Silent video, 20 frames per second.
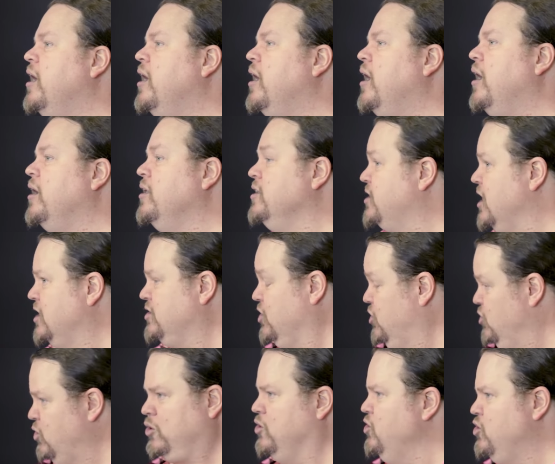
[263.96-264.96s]
Uh, it says
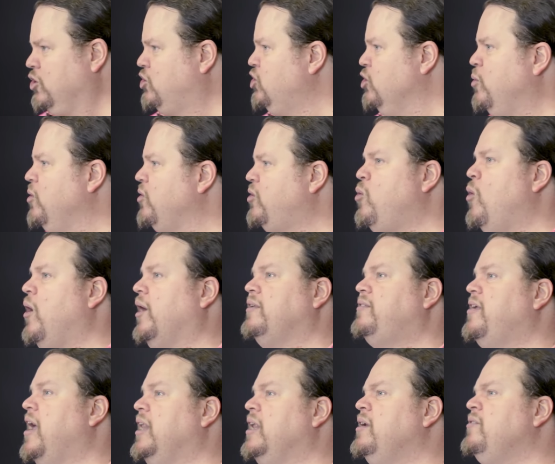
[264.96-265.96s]
you're, you're good with
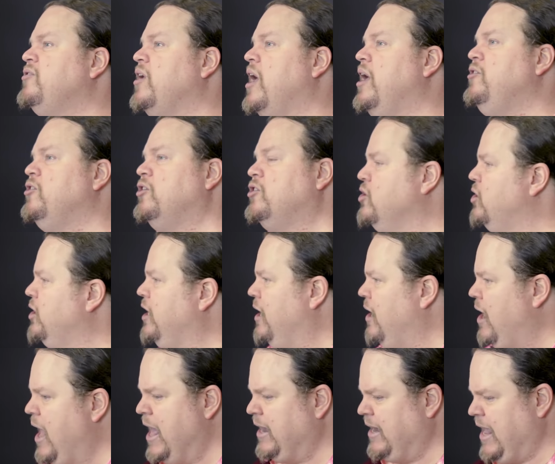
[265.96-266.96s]
quantitatives and you're good
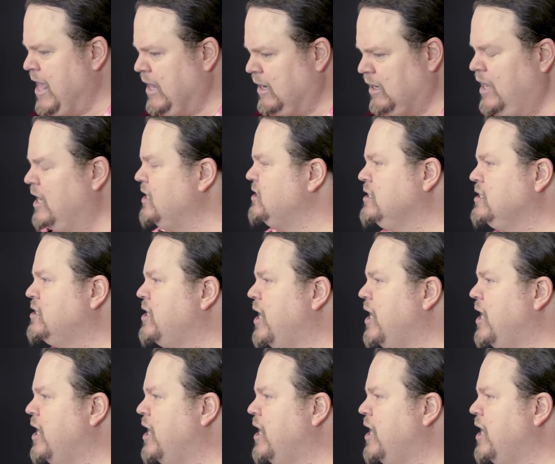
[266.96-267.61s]
at, at analyzing